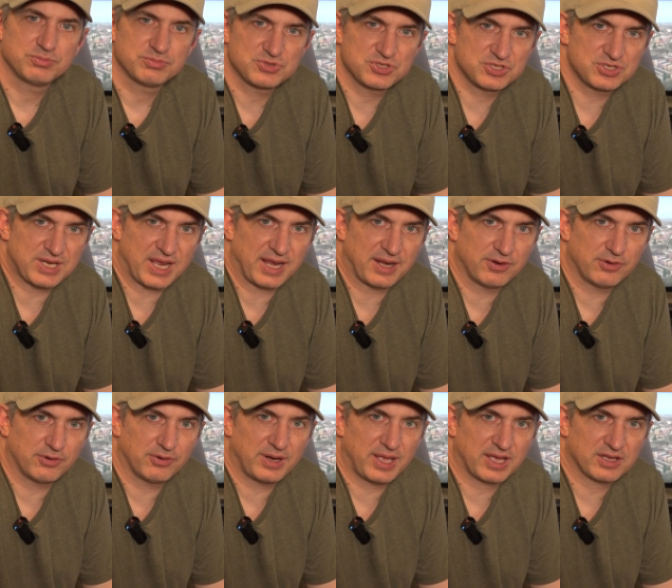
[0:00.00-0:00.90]

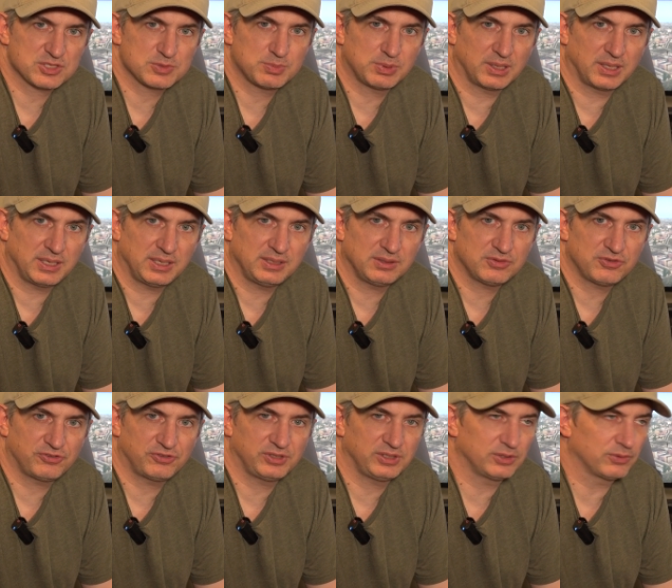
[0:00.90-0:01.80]
standard
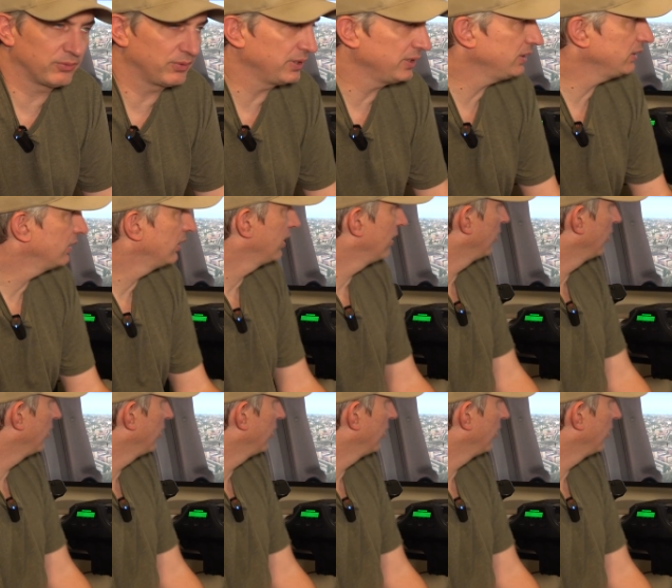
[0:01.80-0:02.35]
X-Plane scenery,